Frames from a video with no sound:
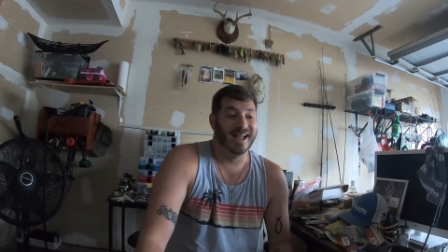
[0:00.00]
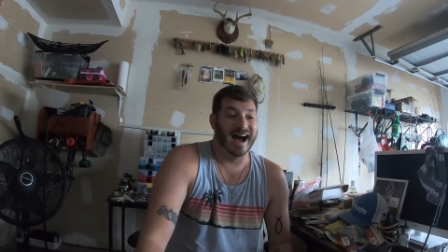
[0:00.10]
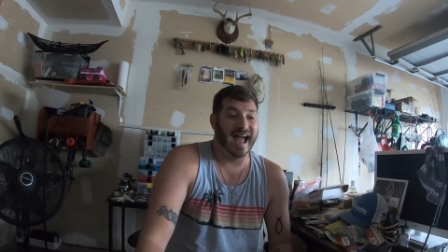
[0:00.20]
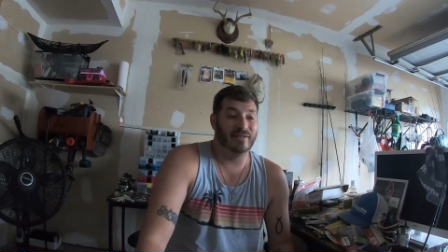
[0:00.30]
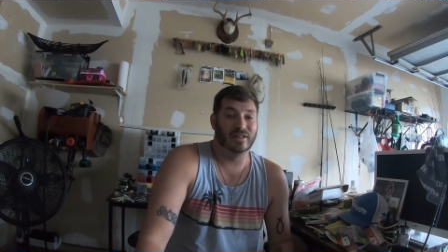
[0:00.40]

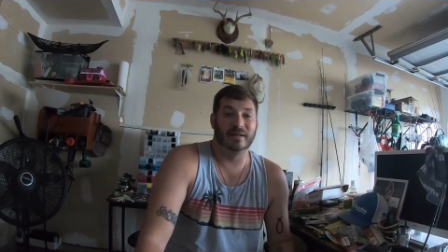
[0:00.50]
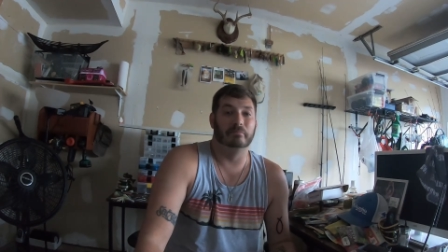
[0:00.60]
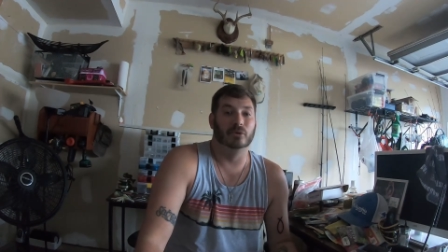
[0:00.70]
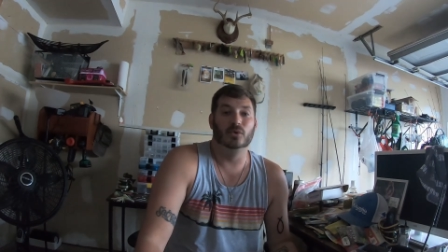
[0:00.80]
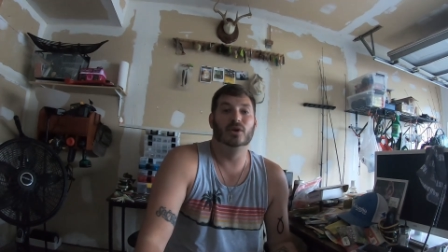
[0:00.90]
I have like a
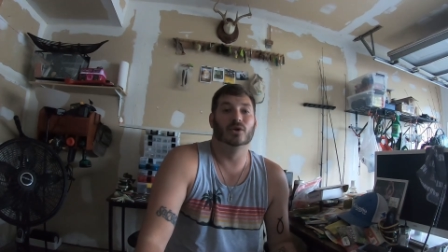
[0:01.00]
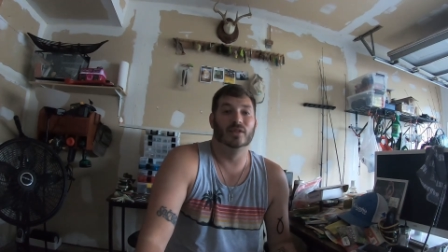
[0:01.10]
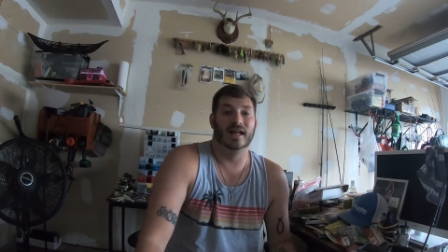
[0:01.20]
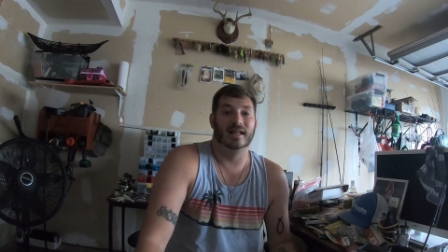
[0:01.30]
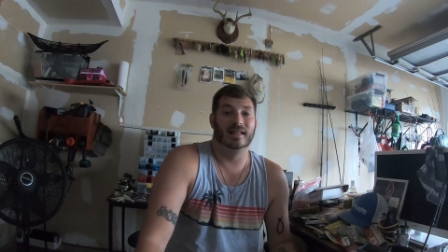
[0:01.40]
bluegill
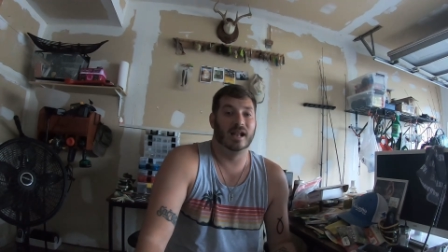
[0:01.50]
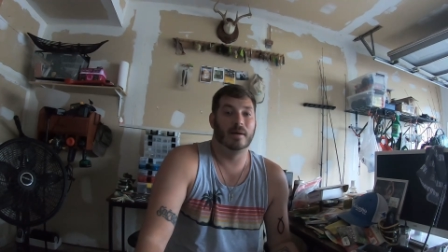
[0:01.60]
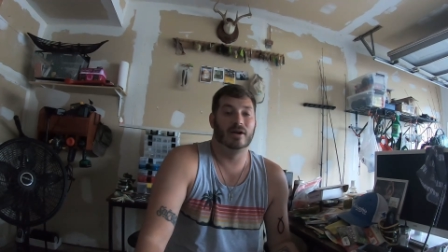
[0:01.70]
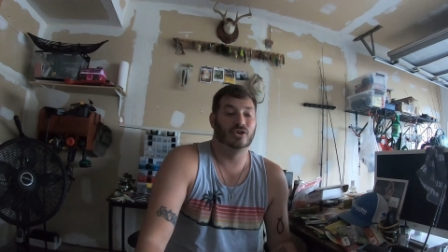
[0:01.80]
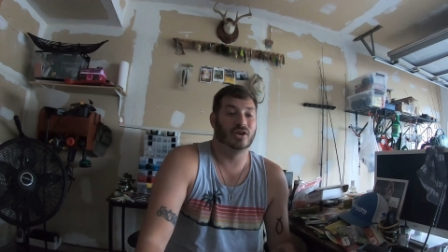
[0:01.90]
net, and I'm
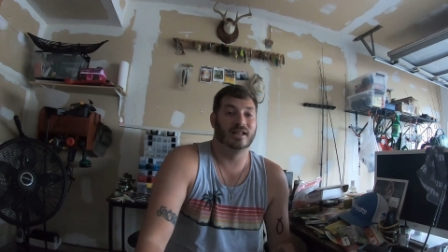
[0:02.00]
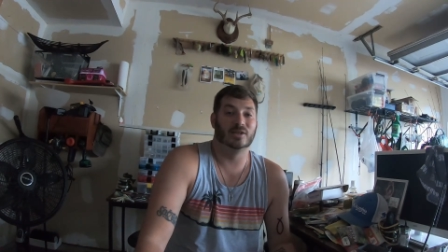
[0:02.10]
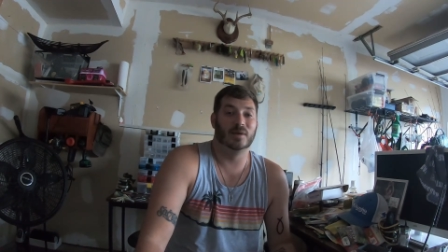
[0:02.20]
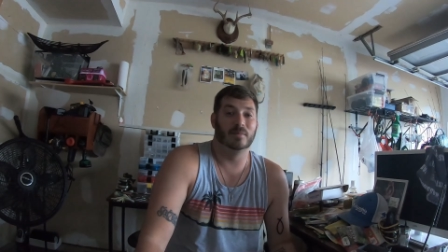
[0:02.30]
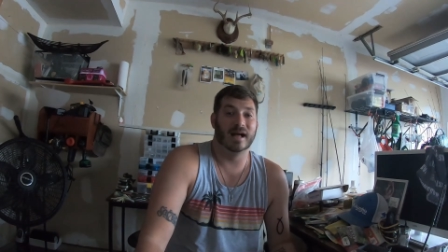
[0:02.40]
out here trying to
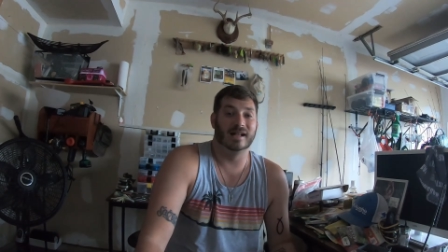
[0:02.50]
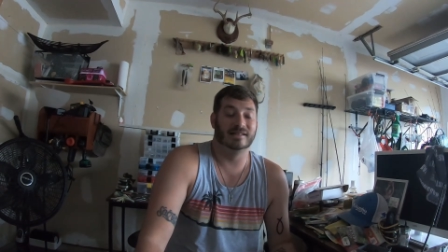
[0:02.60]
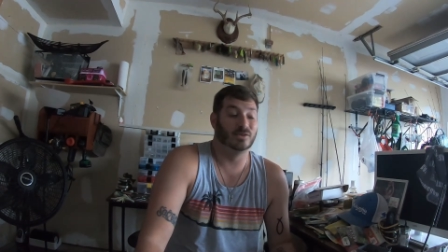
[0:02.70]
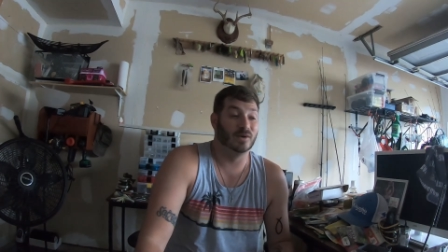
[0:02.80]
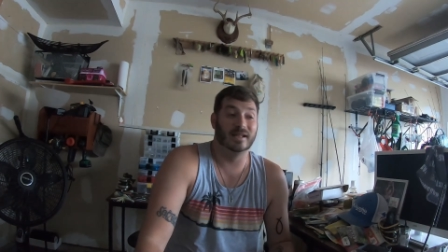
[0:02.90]
catch big bass.
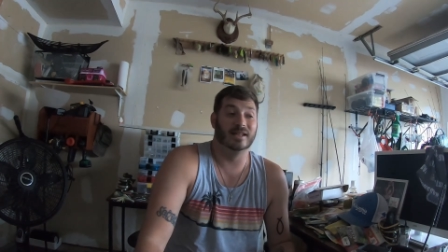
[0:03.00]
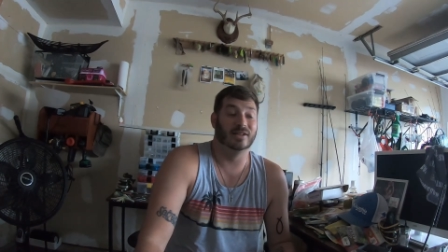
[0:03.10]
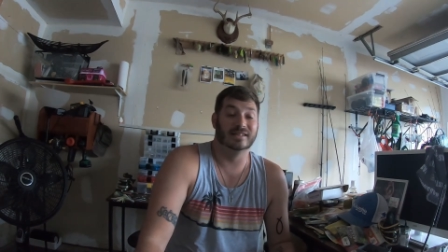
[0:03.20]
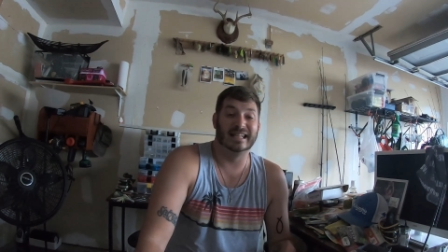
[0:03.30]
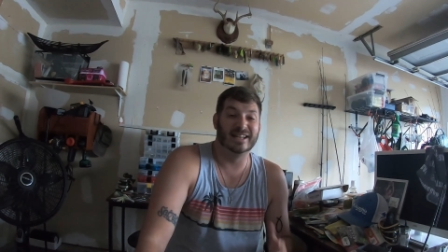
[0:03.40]
It's
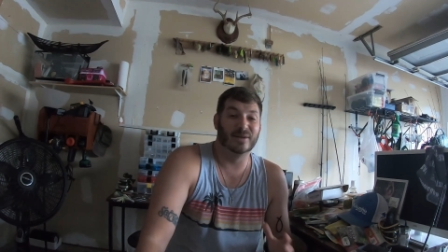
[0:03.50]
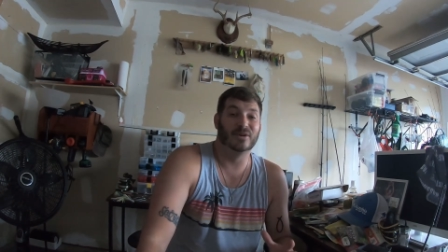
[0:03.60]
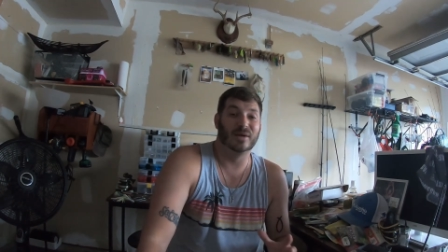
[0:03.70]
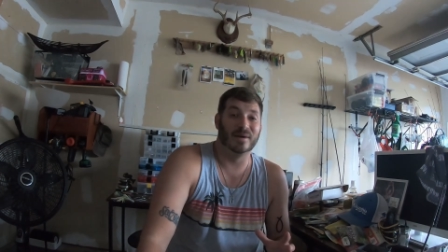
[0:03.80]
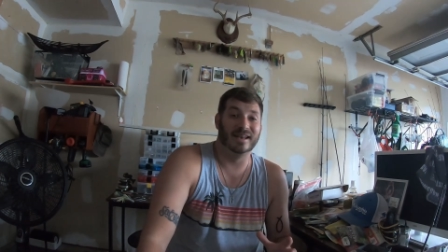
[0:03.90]
ridiculous. I need to
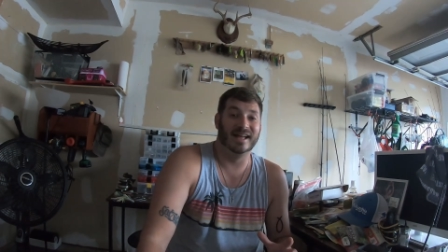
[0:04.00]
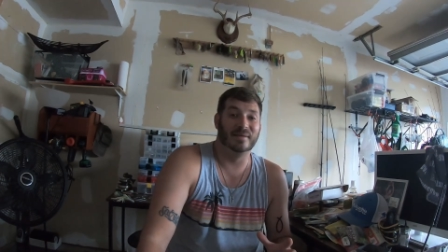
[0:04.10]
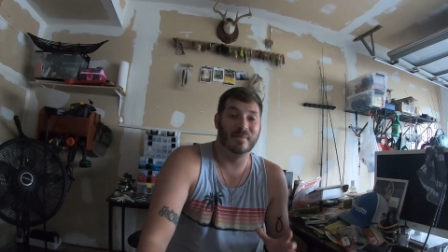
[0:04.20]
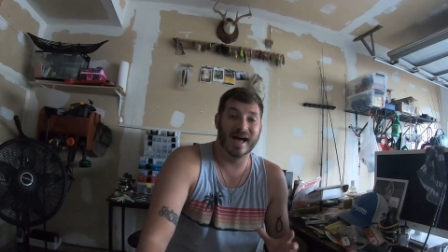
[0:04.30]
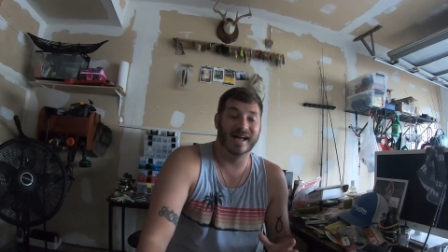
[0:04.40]
upgrade my
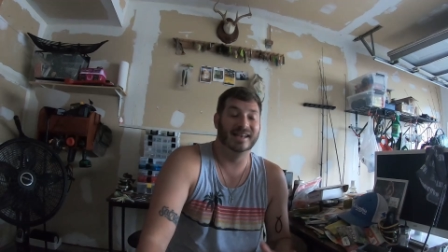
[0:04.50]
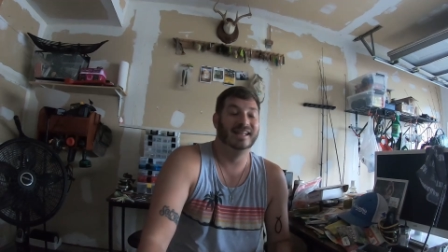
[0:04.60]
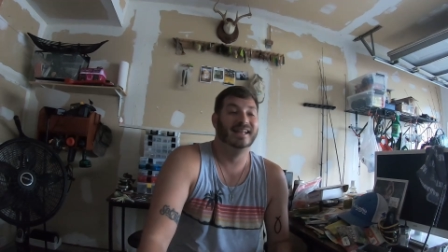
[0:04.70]
net bad.